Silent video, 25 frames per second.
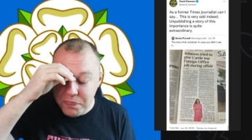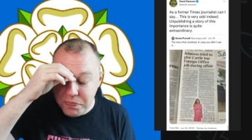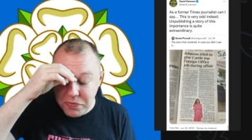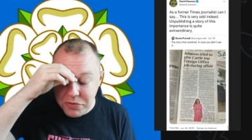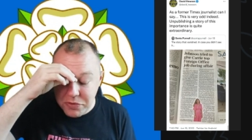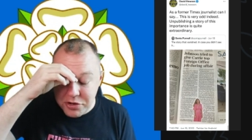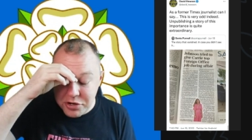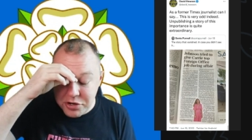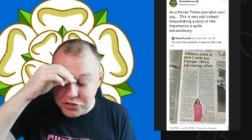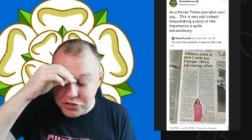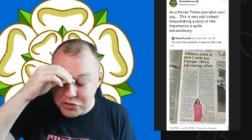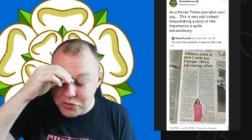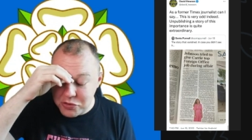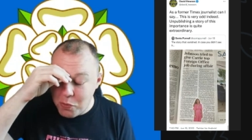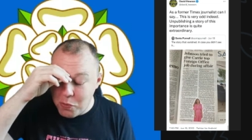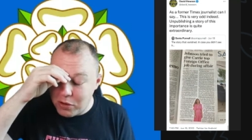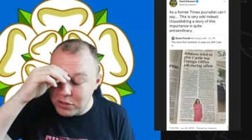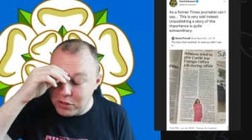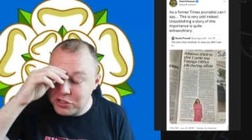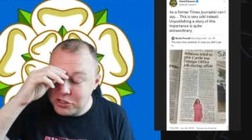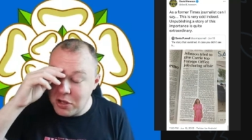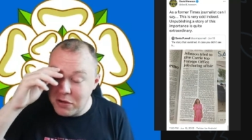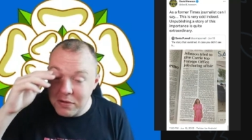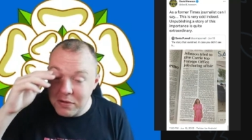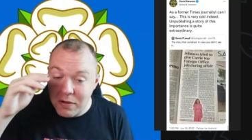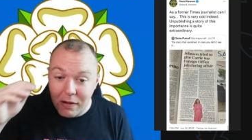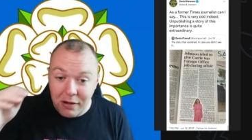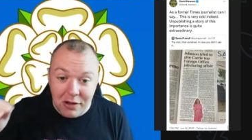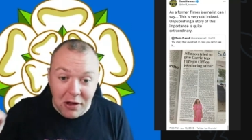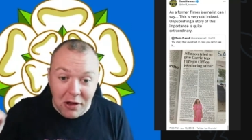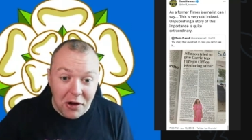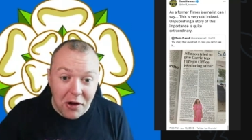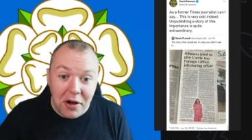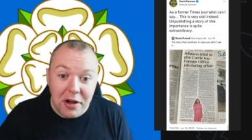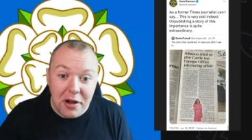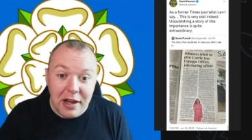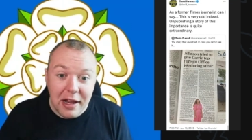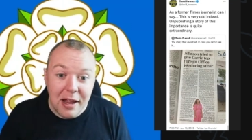just what's gone
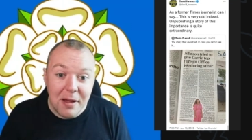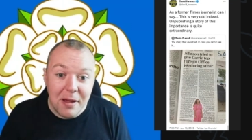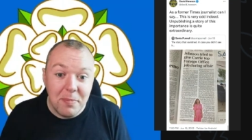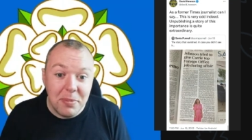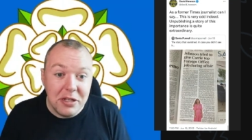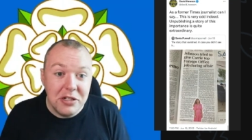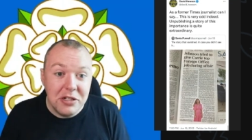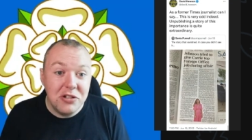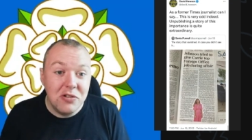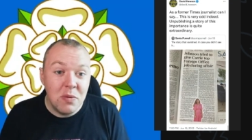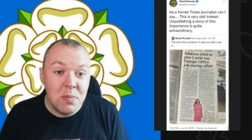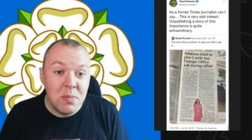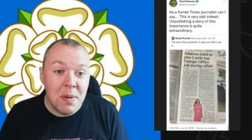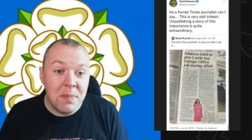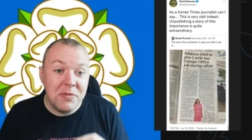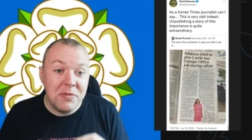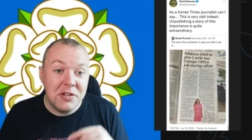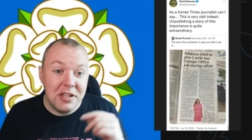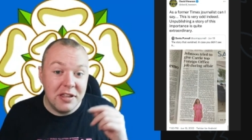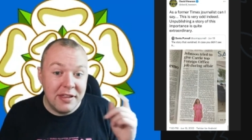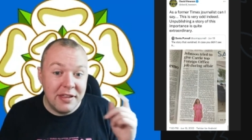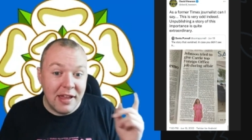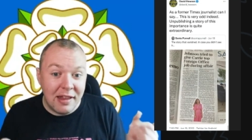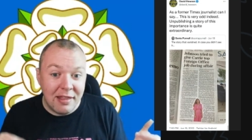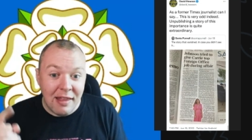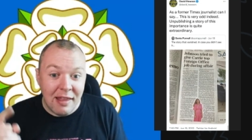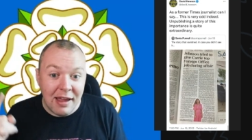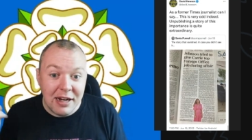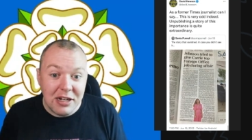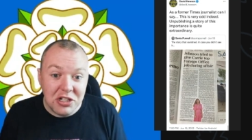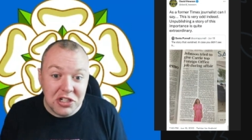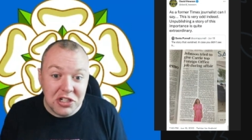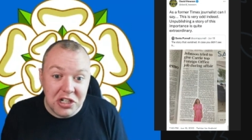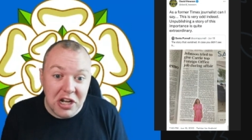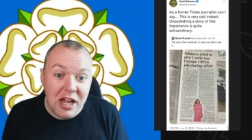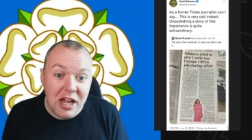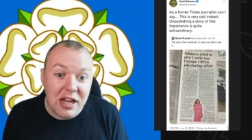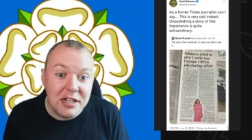on here, please do remember to hit that like,
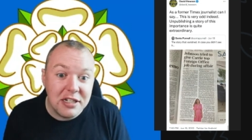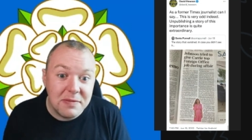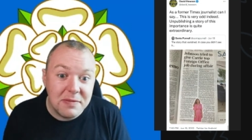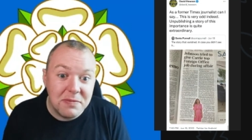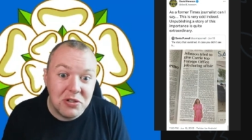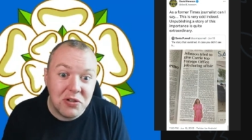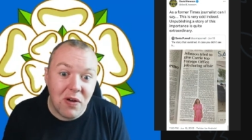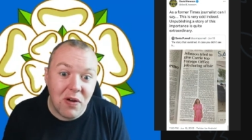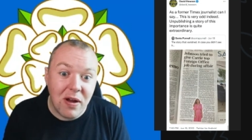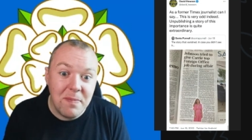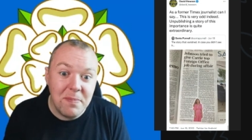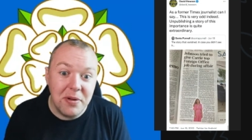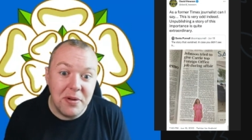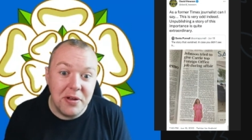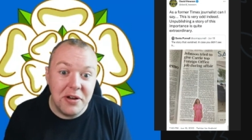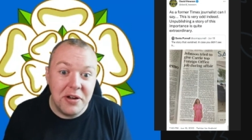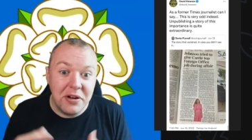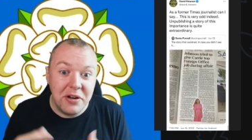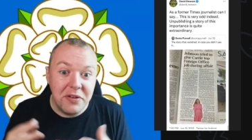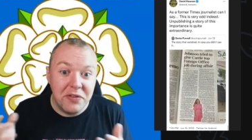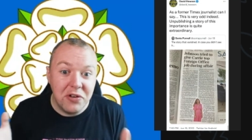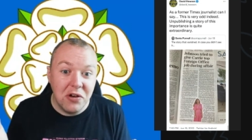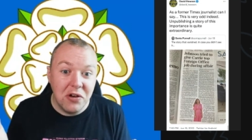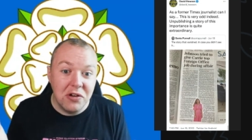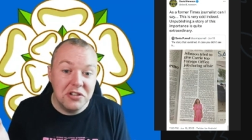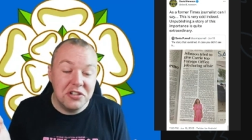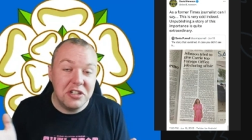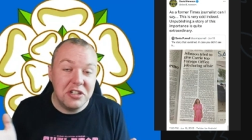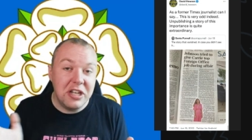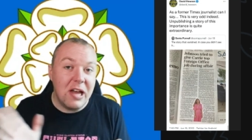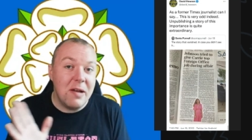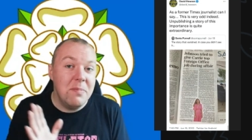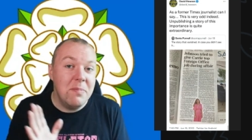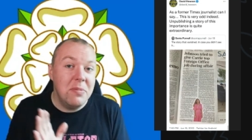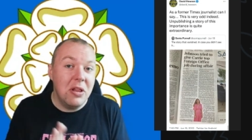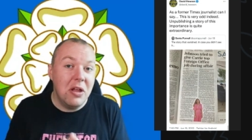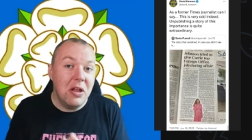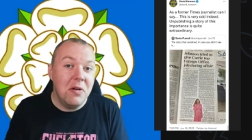share and subscribe button. And of course, down
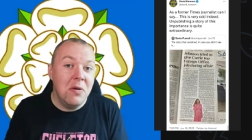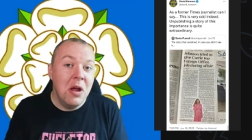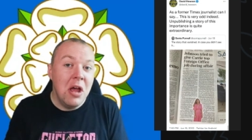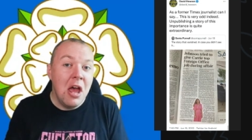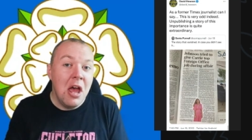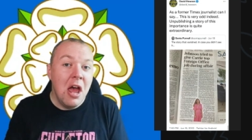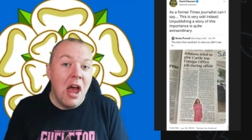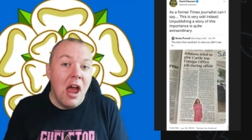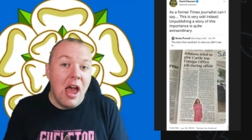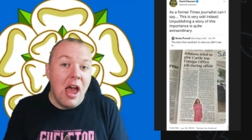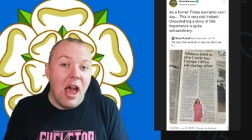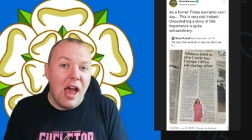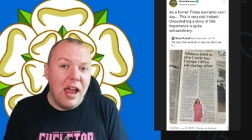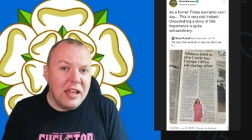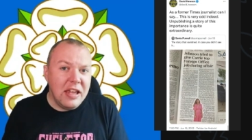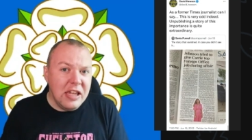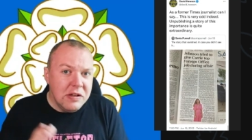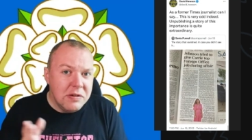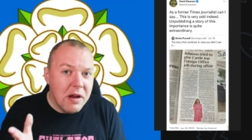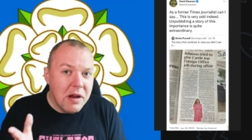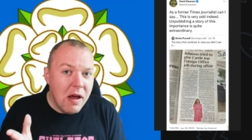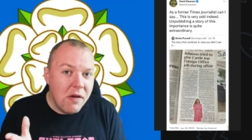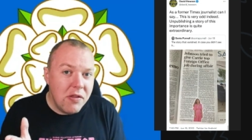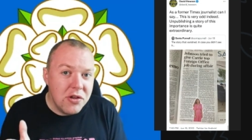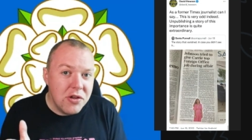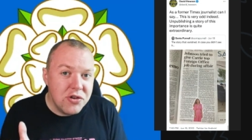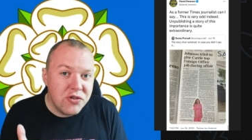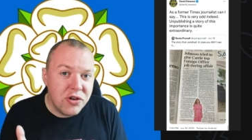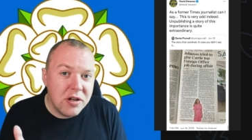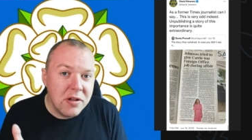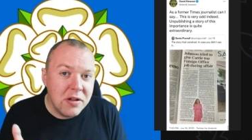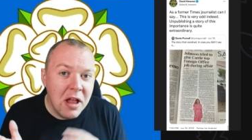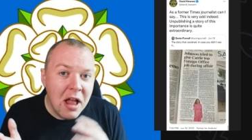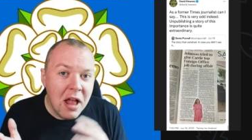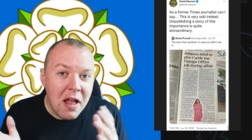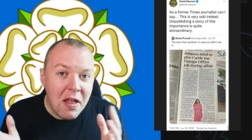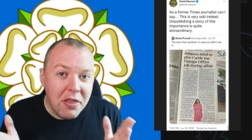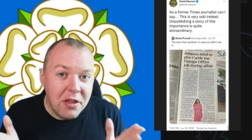below, you know the
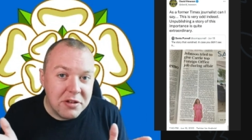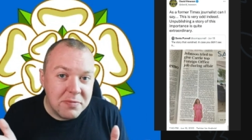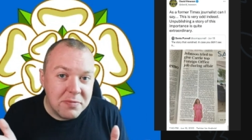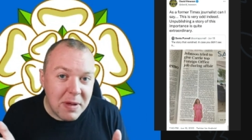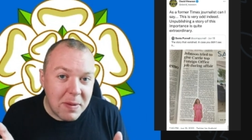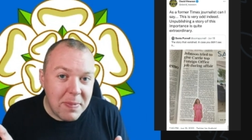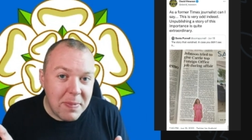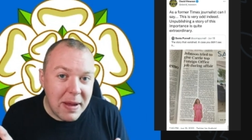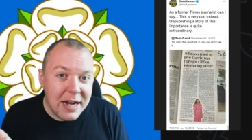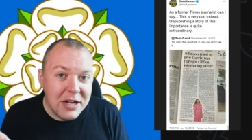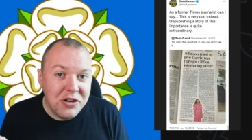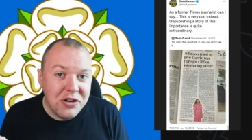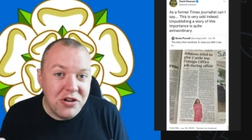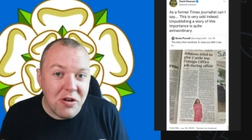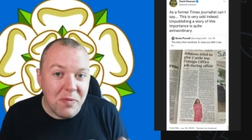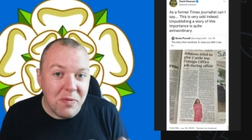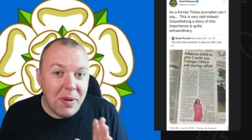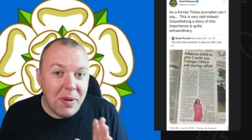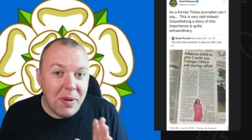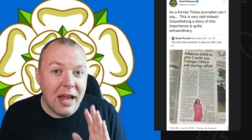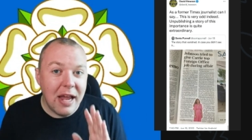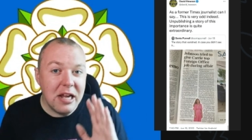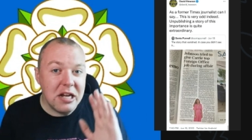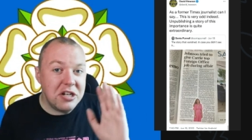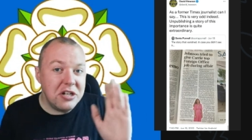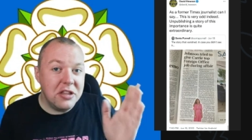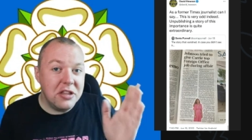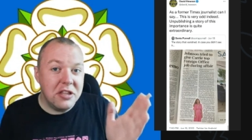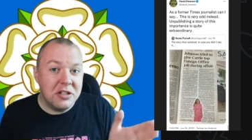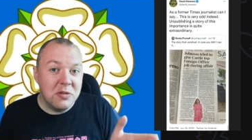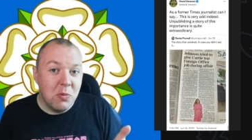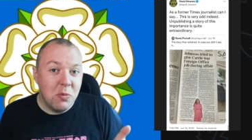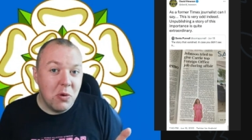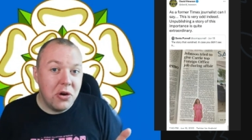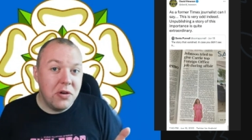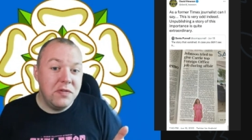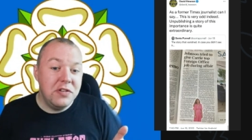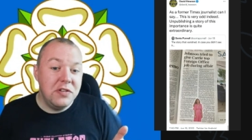drill. There's my Patreon page. There's a
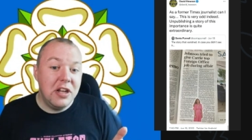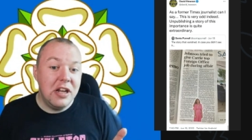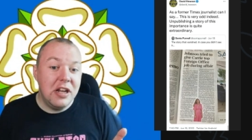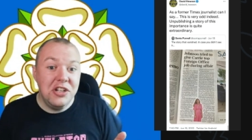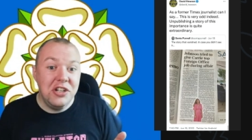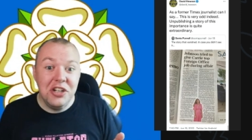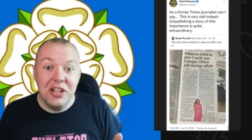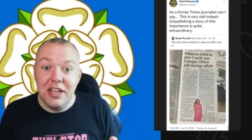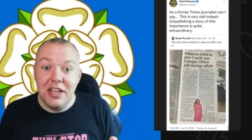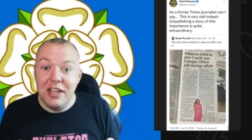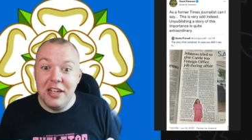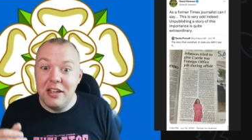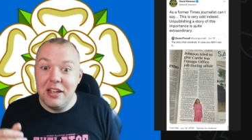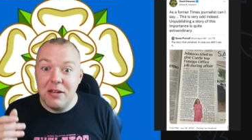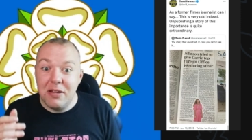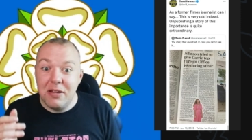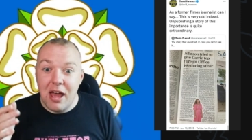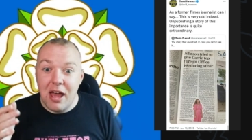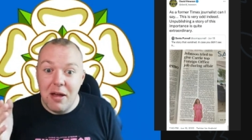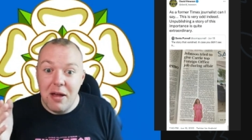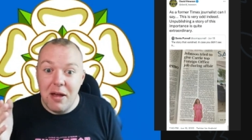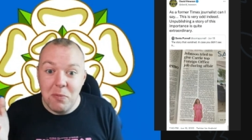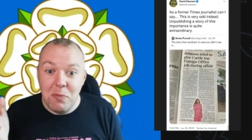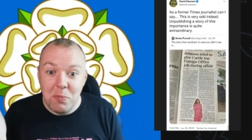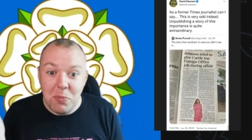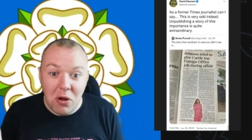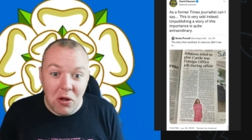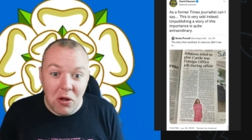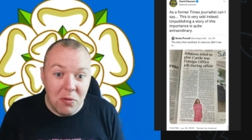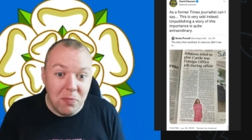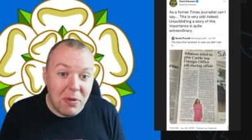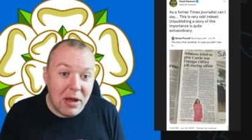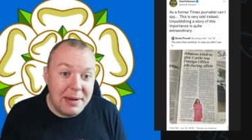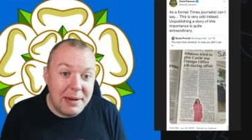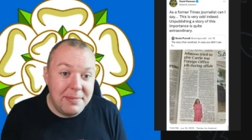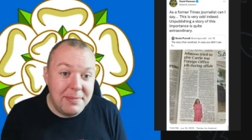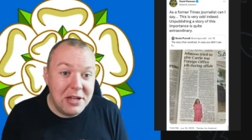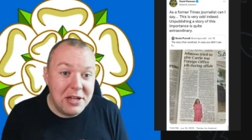one-off dash link called
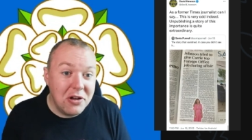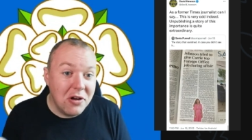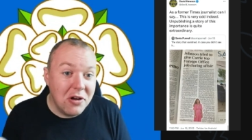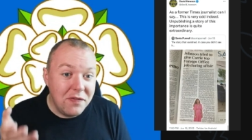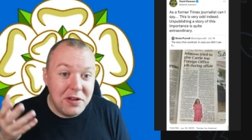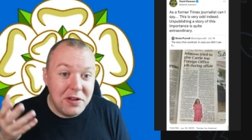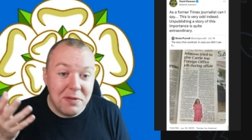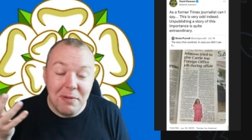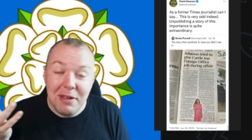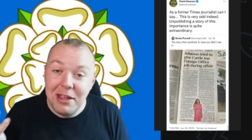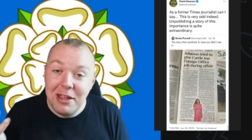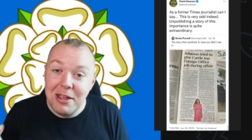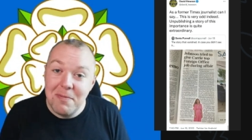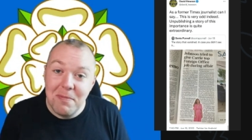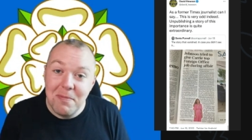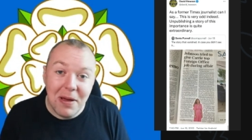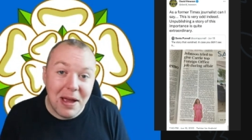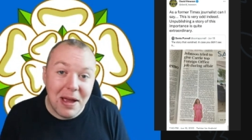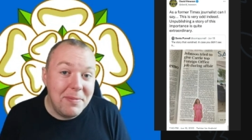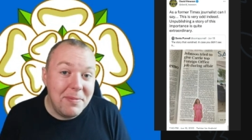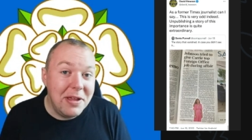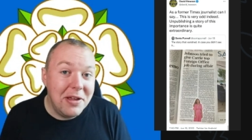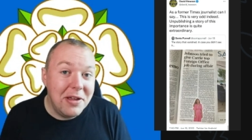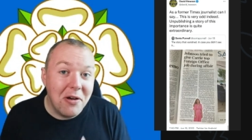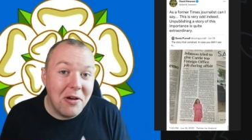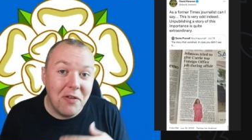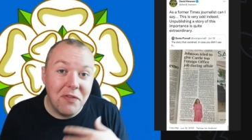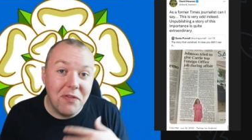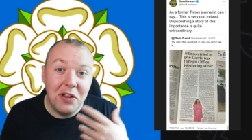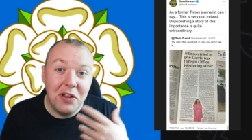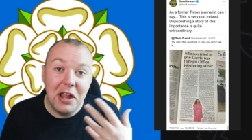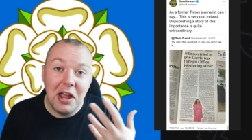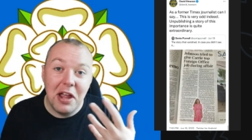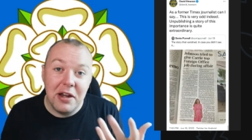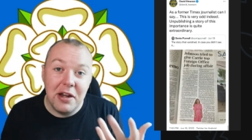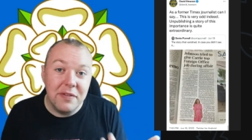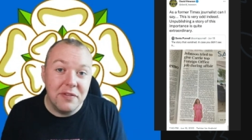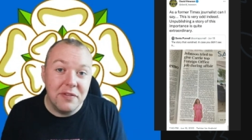Buy Me Coffee, where you can buy me coffee.
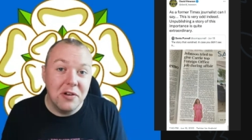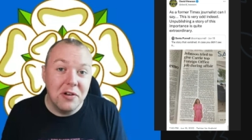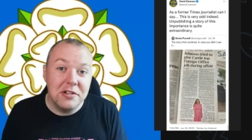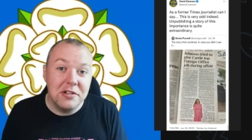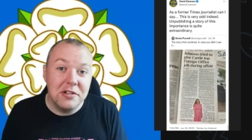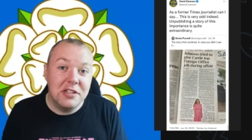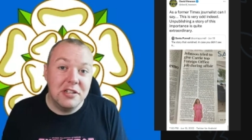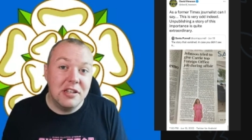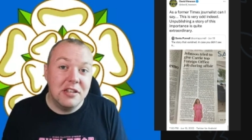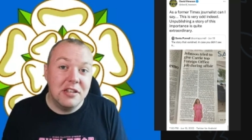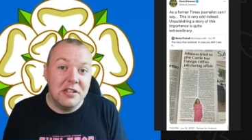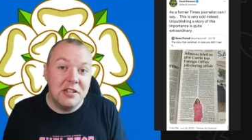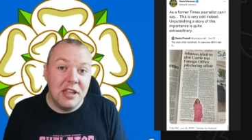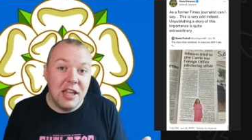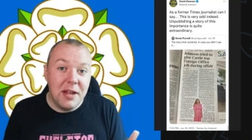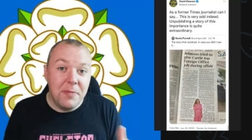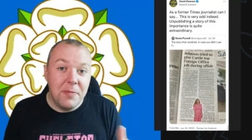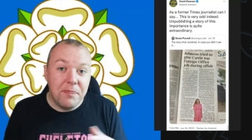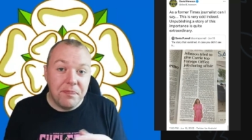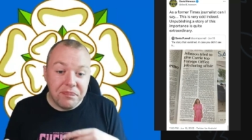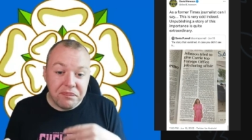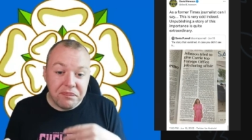And of course, there's the